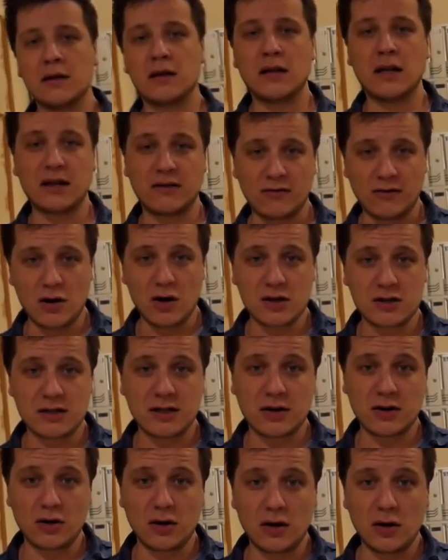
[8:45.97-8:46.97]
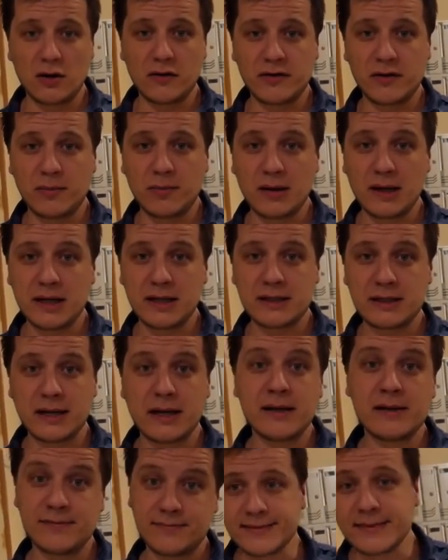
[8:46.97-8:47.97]
Like vlogs that are all over the place.
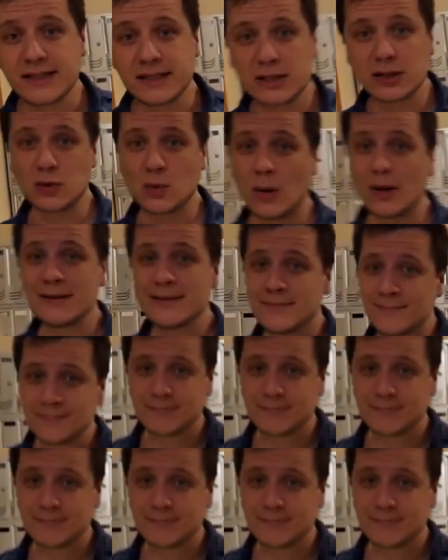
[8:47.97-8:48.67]
This is one.